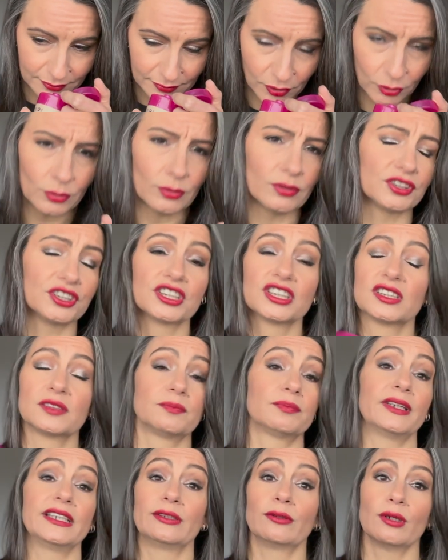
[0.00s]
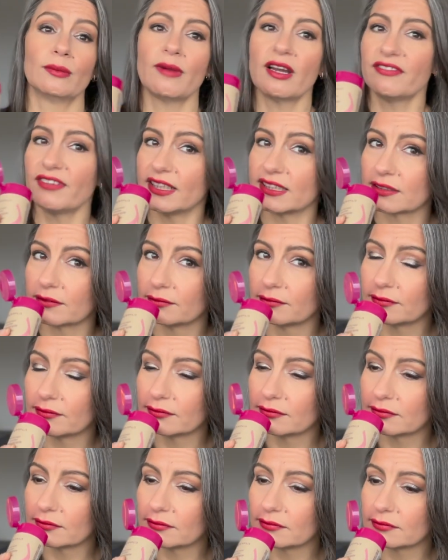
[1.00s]
Oh, just sprayed all in my face.
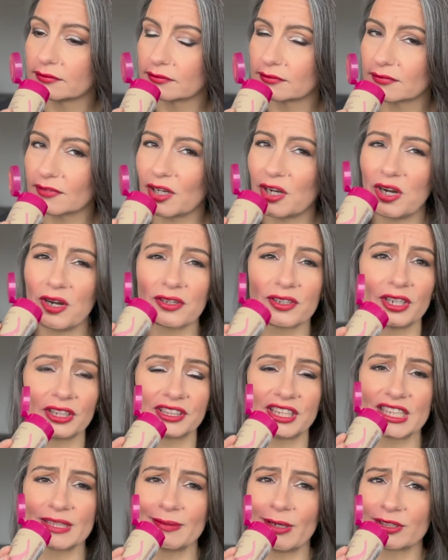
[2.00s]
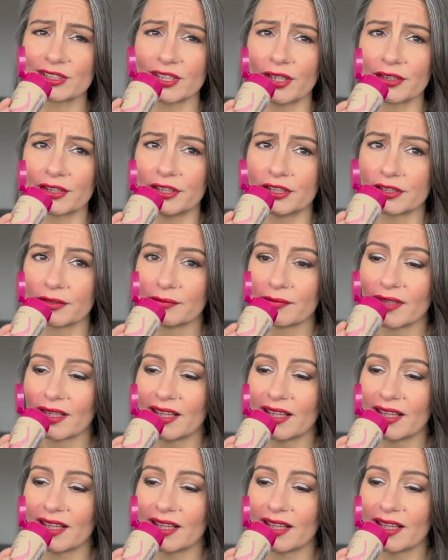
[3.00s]
Oh God, they smell so good.